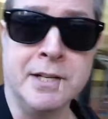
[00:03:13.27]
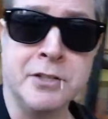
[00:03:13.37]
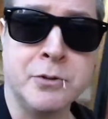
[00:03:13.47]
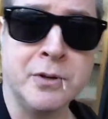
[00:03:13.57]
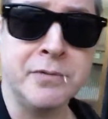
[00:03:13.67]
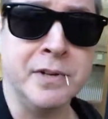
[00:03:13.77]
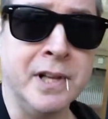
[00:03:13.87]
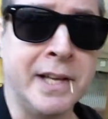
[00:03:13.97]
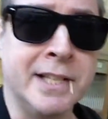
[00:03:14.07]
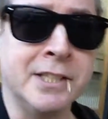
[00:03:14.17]
I just sort of feel
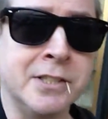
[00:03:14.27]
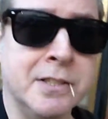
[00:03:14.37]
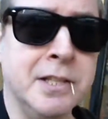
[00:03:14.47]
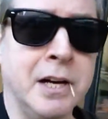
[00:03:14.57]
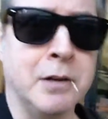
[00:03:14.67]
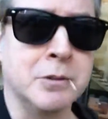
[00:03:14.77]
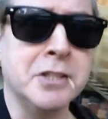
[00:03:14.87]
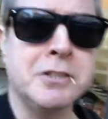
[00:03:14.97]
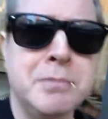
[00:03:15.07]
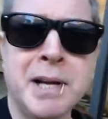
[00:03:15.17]
like he's, you know,
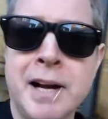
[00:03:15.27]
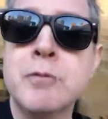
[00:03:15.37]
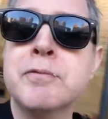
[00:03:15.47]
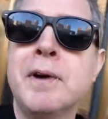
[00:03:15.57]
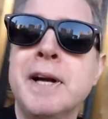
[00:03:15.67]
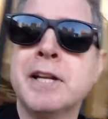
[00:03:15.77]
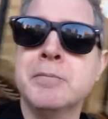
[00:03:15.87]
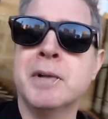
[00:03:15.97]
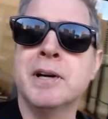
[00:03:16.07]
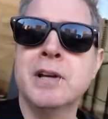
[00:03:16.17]
just somebody, I don't find
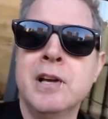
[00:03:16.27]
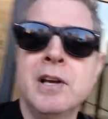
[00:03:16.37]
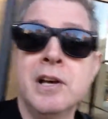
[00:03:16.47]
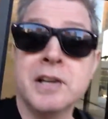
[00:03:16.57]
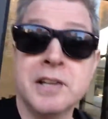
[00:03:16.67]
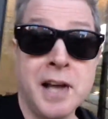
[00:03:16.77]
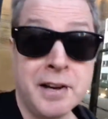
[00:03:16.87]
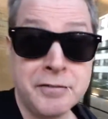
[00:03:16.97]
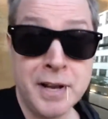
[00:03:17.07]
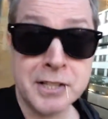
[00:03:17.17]
him
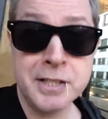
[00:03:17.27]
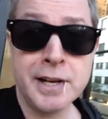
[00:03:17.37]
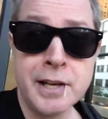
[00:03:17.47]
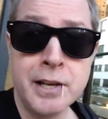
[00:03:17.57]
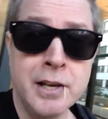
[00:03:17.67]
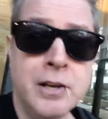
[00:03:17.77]
not fascinating.